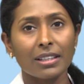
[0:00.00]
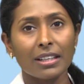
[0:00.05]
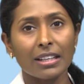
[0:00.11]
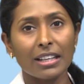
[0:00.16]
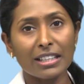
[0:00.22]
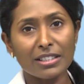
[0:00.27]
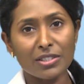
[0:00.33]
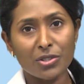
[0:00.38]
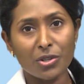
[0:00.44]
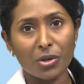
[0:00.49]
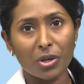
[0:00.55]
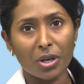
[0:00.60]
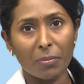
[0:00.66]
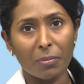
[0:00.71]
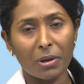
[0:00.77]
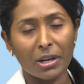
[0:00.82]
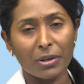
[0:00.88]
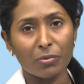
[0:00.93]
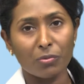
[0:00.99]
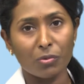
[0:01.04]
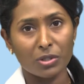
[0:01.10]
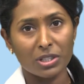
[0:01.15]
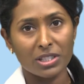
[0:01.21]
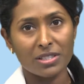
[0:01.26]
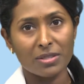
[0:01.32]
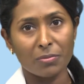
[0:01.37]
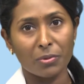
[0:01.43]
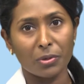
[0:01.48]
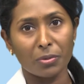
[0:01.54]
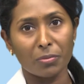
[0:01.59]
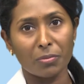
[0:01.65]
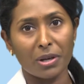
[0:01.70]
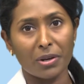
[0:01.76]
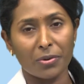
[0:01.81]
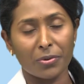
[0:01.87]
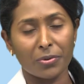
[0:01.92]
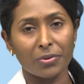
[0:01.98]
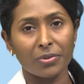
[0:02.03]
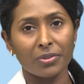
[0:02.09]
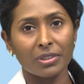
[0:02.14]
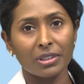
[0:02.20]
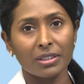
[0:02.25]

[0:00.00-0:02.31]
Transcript: Let's talk about what is a bone marrow.